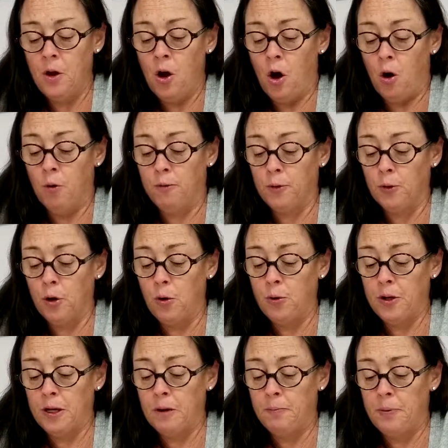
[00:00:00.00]

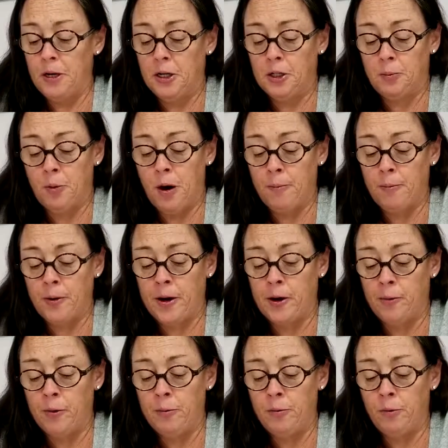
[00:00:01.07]
Overloading impedes proper air
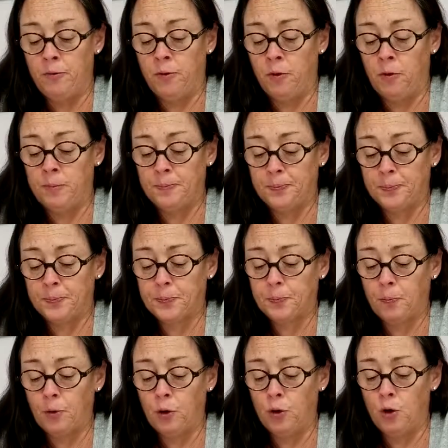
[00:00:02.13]
removal,
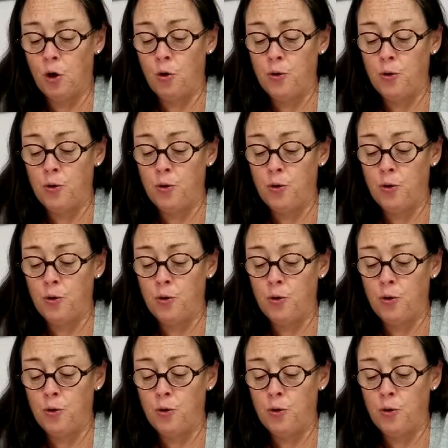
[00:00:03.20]
load